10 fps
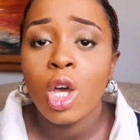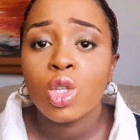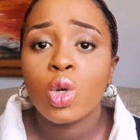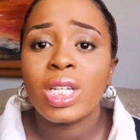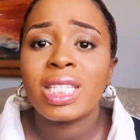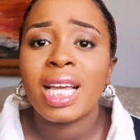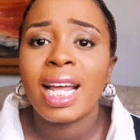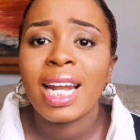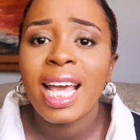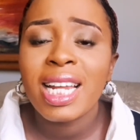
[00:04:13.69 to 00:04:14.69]
So it
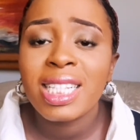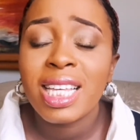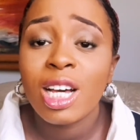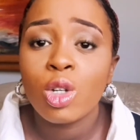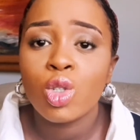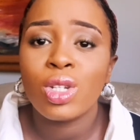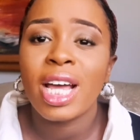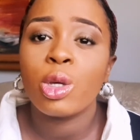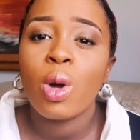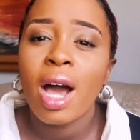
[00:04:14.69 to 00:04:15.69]
clearly tells you
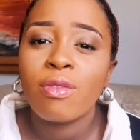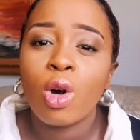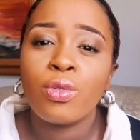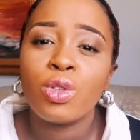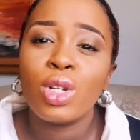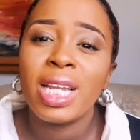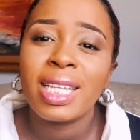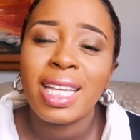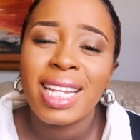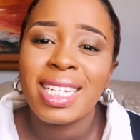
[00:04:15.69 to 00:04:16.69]
that you have
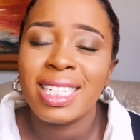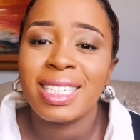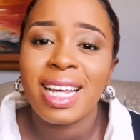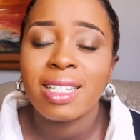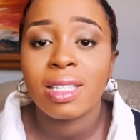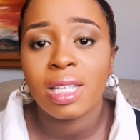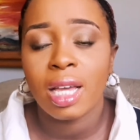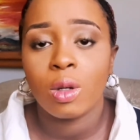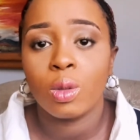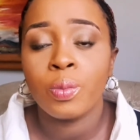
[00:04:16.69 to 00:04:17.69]
ovulated in that
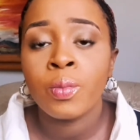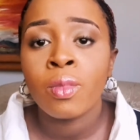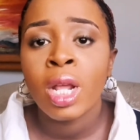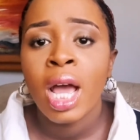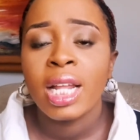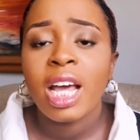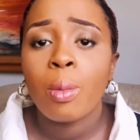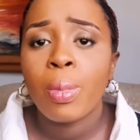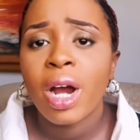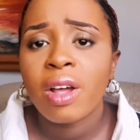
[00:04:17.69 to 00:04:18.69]
cycle.
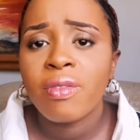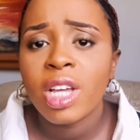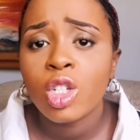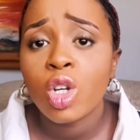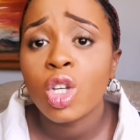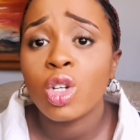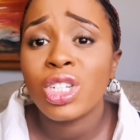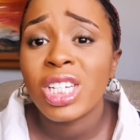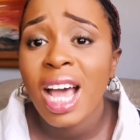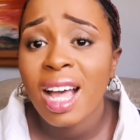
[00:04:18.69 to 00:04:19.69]
Now, peradventure, your
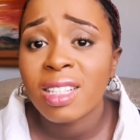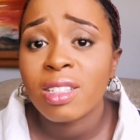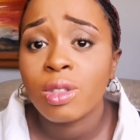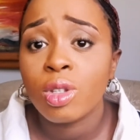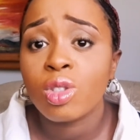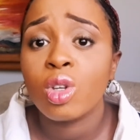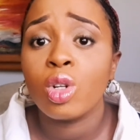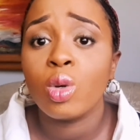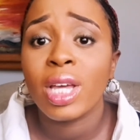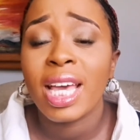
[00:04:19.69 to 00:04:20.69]
chart does not
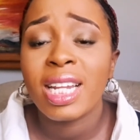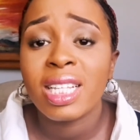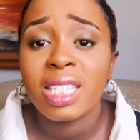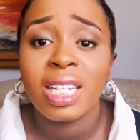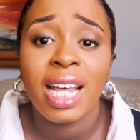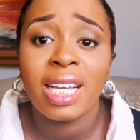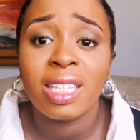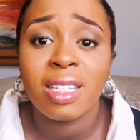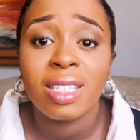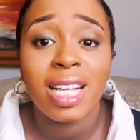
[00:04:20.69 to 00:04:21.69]
look anything like
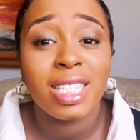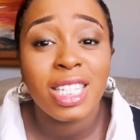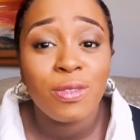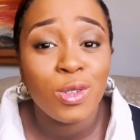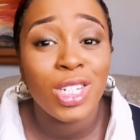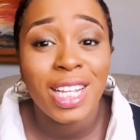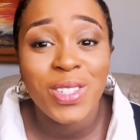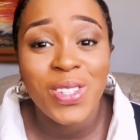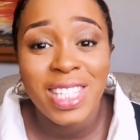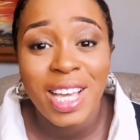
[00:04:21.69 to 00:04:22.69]
this. That's if you
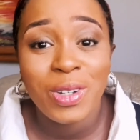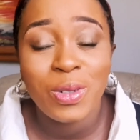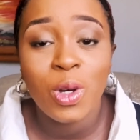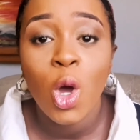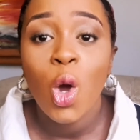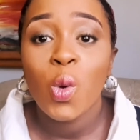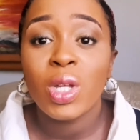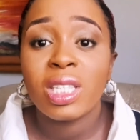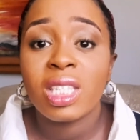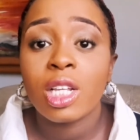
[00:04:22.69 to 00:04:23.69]
chart your cycle
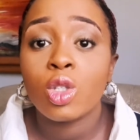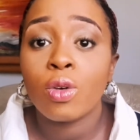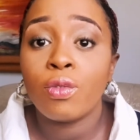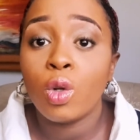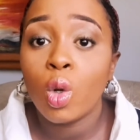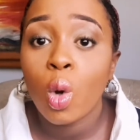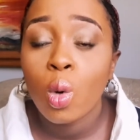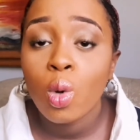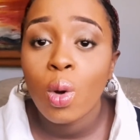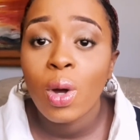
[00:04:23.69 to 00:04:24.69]
with sets of
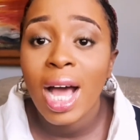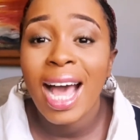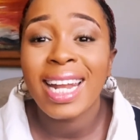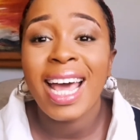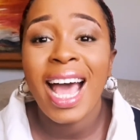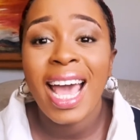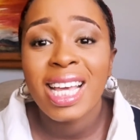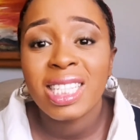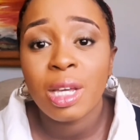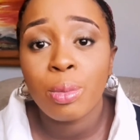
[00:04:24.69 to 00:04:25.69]
low and
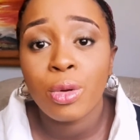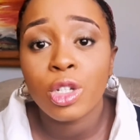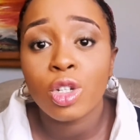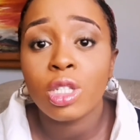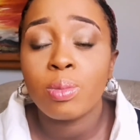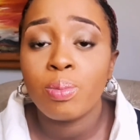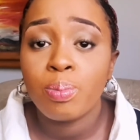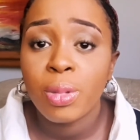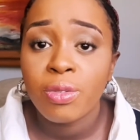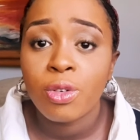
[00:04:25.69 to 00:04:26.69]
high temperatures
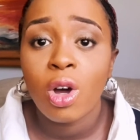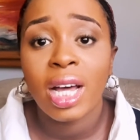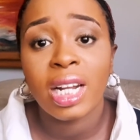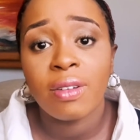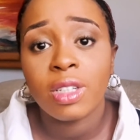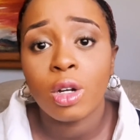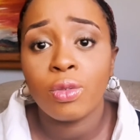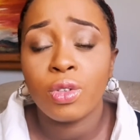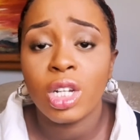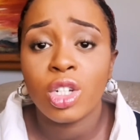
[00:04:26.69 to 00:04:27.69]
before and after
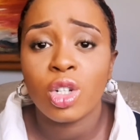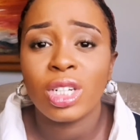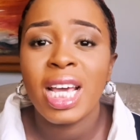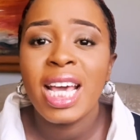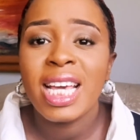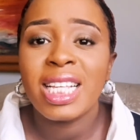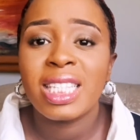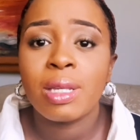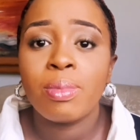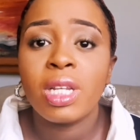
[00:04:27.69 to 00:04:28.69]
ovulation. It
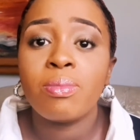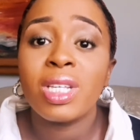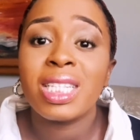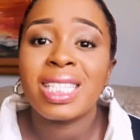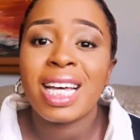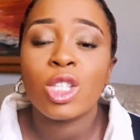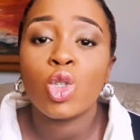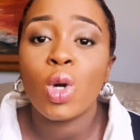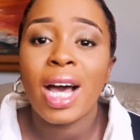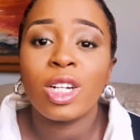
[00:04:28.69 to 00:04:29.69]
simply means
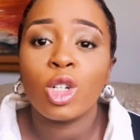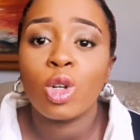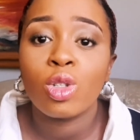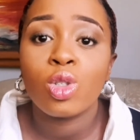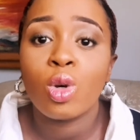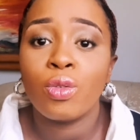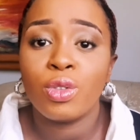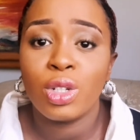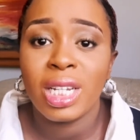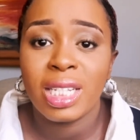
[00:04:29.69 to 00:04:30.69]
that you are not
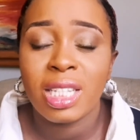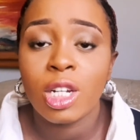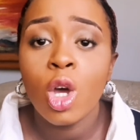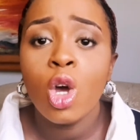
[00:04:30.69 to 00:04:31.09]
ovulating.